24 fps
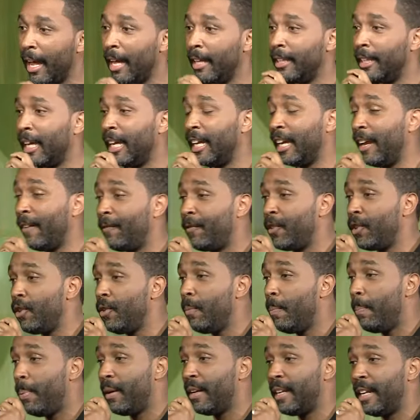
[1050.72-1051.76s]
that if you
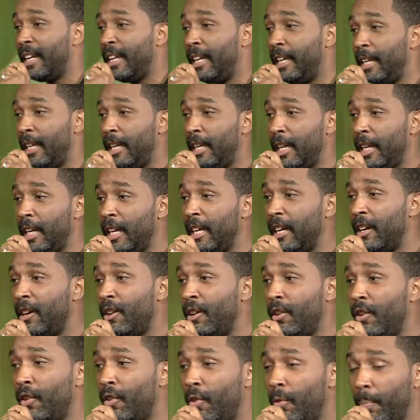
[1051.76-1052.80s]
put a
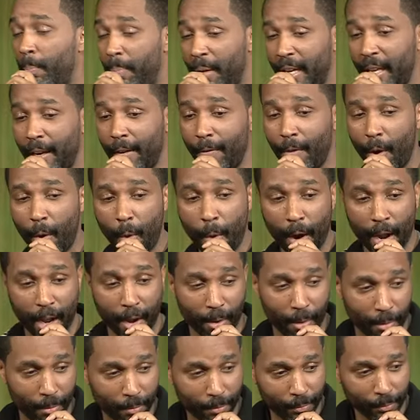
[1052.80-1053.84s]
little bit of oil,
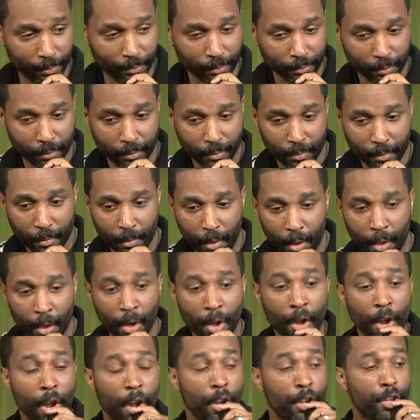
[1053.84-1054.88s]

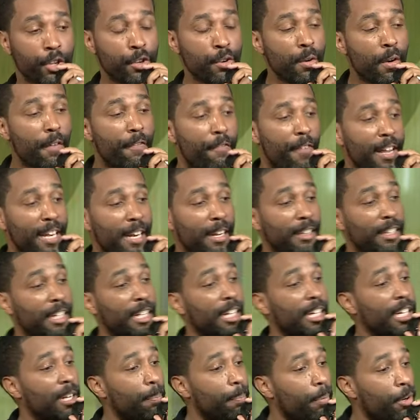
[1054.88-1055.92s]
you'll find that the
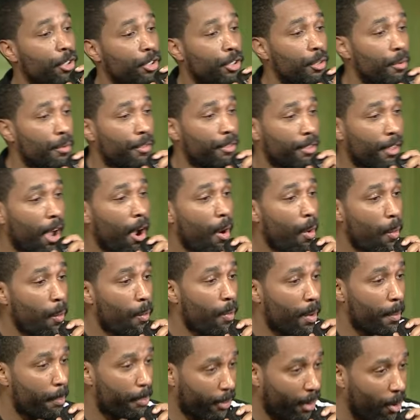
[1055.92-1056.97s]
clippers you thought
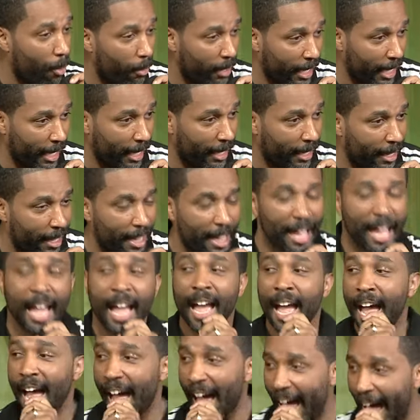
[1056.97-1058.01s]
were broken
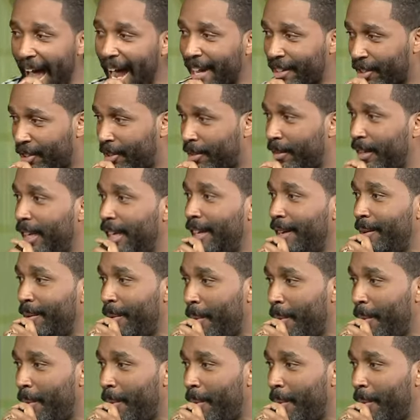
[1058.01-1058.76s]
actually